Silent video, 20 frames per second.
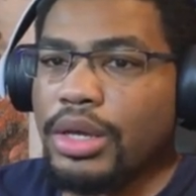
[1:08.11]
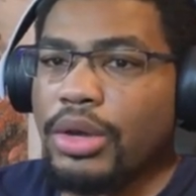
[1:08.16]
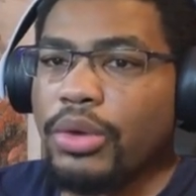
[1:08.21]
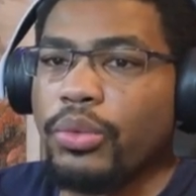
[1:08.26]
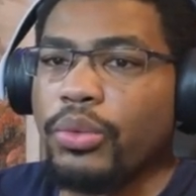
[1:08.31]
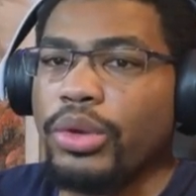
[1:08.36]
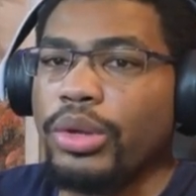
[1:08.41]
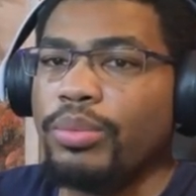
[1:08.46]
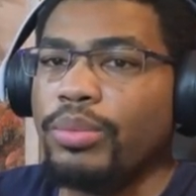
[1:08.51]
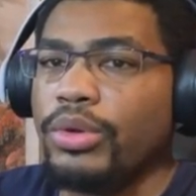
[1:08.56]

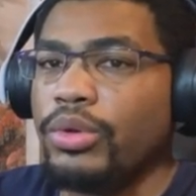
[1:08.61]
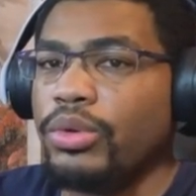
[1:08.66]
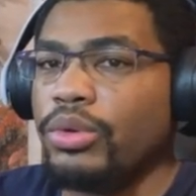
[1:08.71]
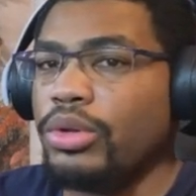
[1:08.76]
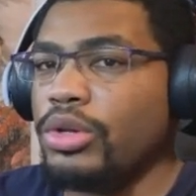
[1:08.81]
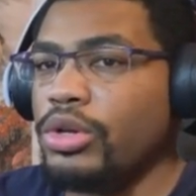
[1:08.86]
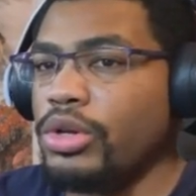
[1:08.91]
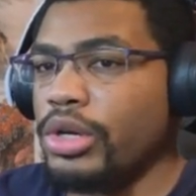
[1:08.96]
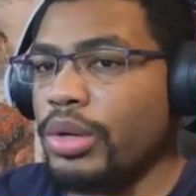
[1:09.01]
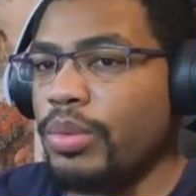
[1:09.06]
reboot
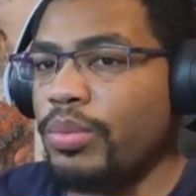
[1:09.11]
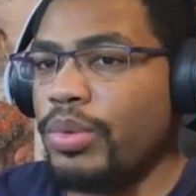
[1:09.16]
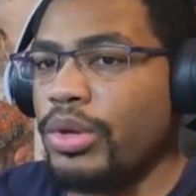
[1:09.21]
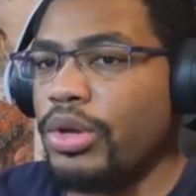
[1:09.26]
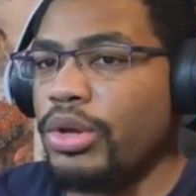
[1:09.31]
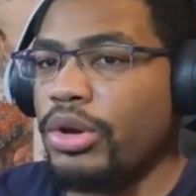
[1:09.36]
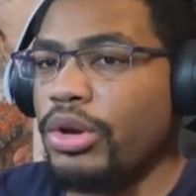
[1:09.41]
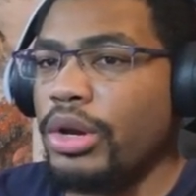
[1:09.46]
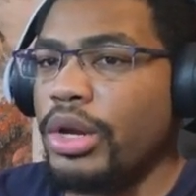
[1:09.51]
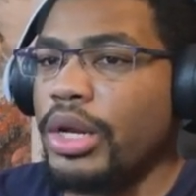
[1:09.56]
your computer,
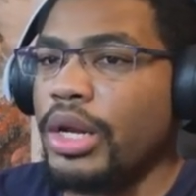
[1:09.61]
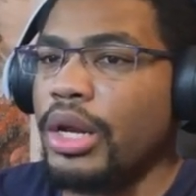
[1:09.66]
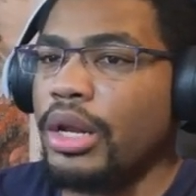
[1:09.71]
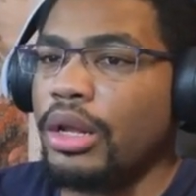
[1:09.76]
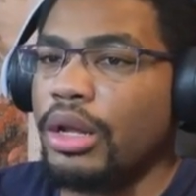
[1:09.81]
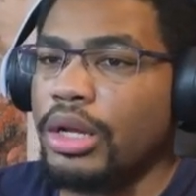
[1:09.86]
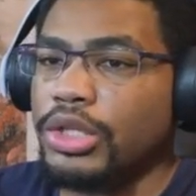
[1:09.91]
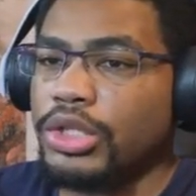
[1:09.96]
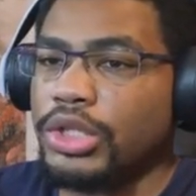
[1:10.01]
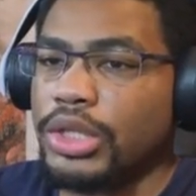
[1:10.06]
and then
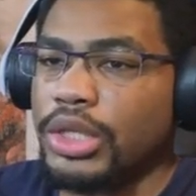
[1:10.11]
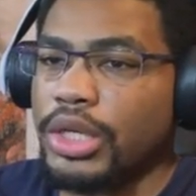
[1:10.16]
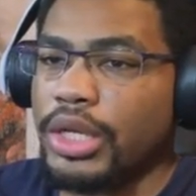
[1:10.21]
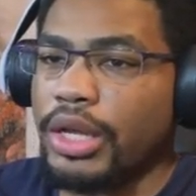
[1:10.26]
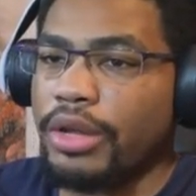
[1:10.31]
launch it again.